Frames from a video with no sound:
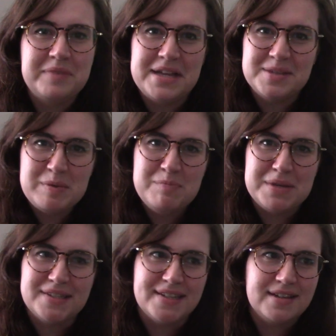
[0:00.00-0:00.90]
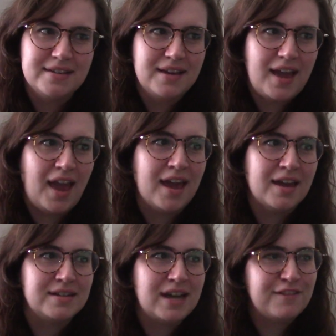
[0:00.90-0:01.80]
It's been busy
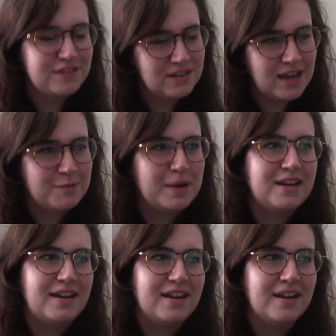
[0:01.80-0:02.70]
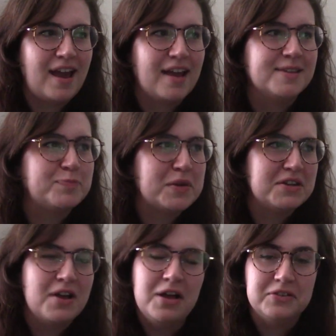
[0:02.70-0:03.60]
and I feel like my knitting has
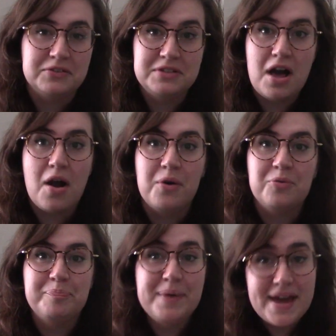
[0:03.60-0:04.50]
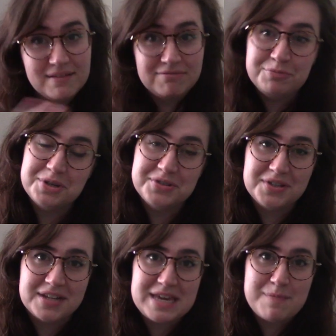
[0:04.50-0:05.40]
been a little low, but we're just
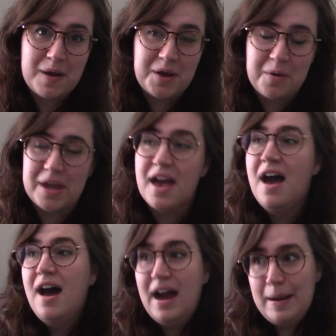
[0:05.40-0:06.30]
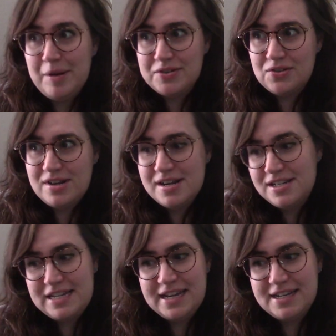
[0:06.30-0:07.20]
gonna keep on going. I'm also
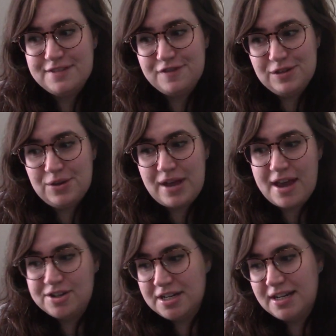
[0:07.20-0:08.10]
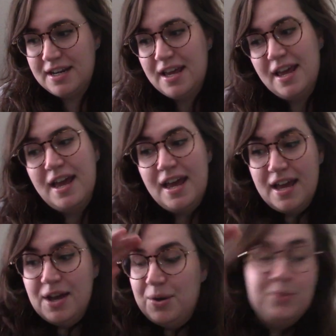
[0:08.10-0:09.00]
in a different location.
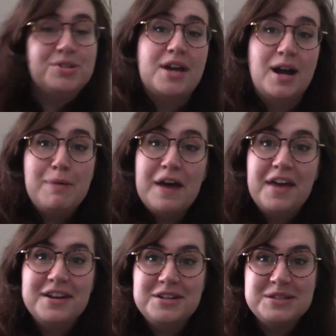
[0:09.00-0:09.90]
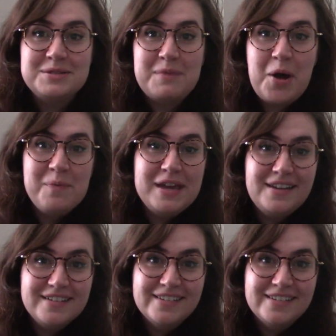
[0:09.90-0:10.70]
We'll talk about that in just a moment.